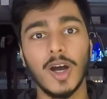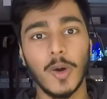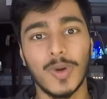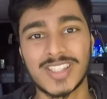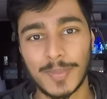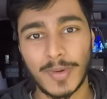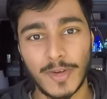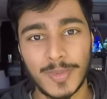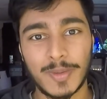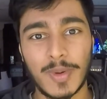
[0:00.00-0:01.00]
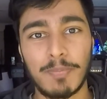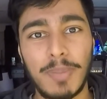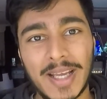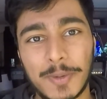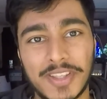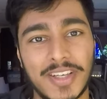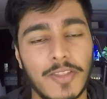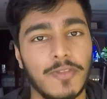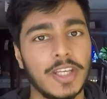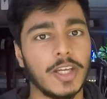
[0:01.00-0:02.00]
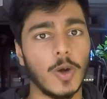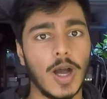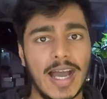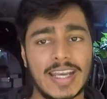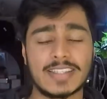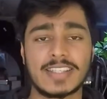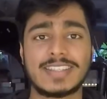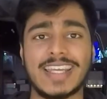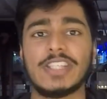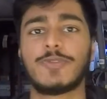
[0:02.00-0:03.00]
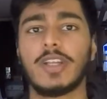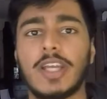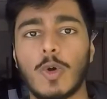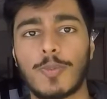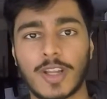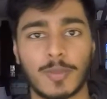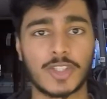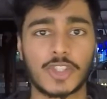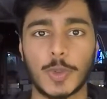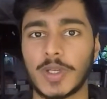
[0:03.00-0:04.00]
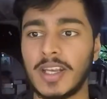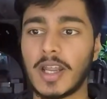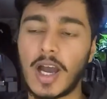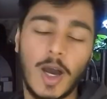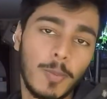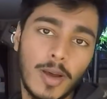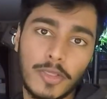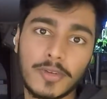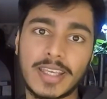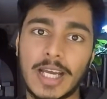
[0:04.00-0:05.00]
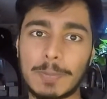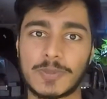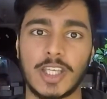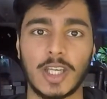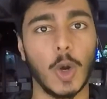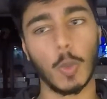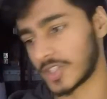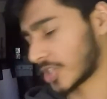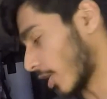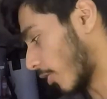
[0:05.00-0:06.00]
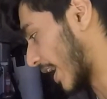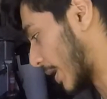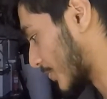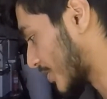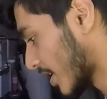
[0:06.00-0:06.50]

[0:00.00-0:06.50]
What's up everybody, we're back with another video, and in today's video we're pretty much doing a monthly update on what's gone around